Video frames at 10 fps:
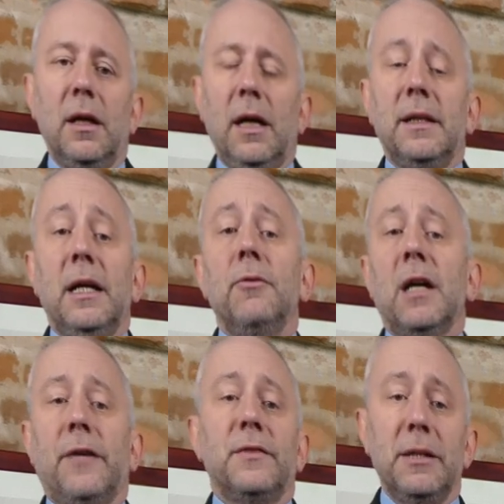And then we
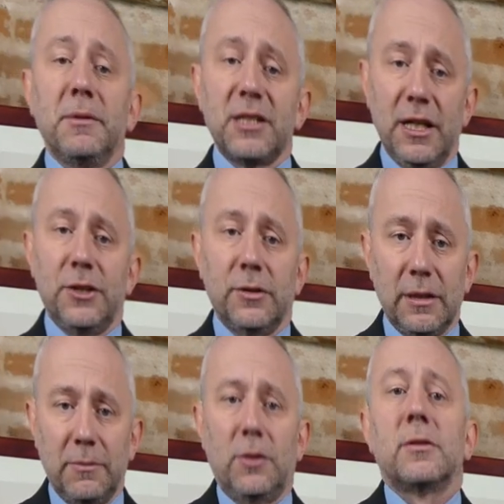have depreciation
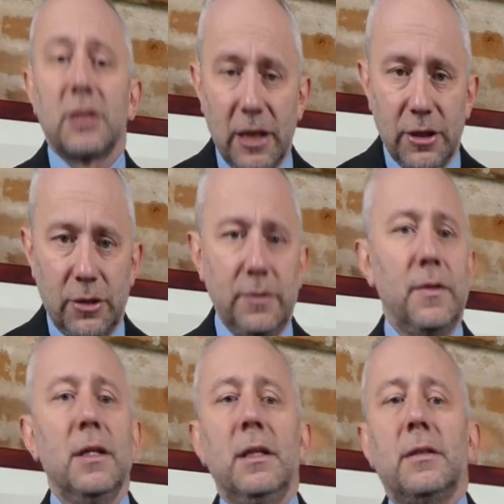and amortization.
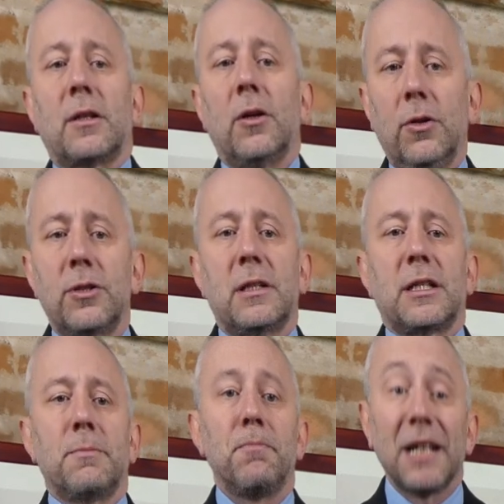The costs are
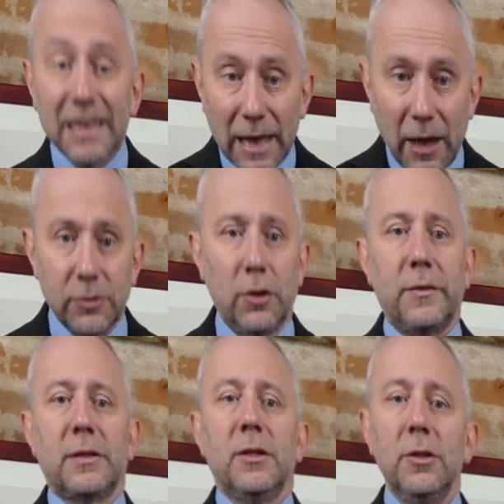spread out
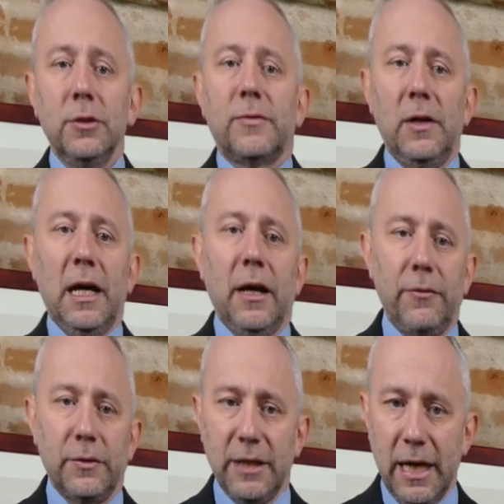over the useful
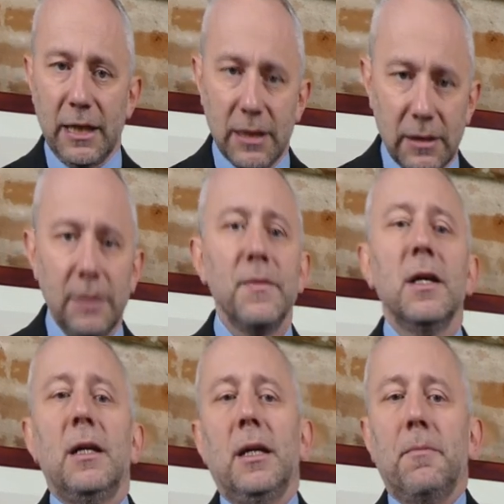life of the asset,
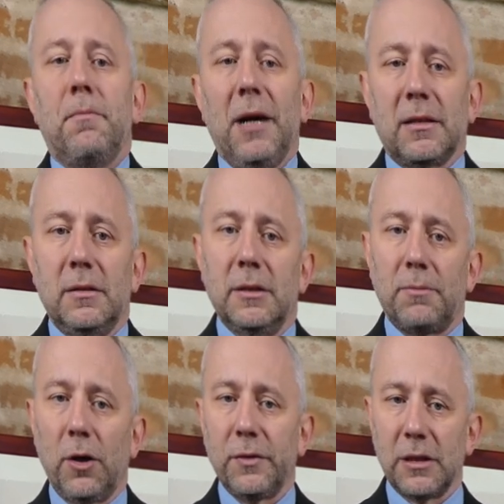impacting the
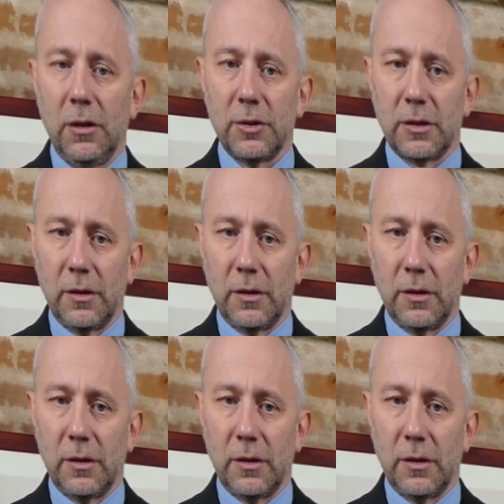profit and loss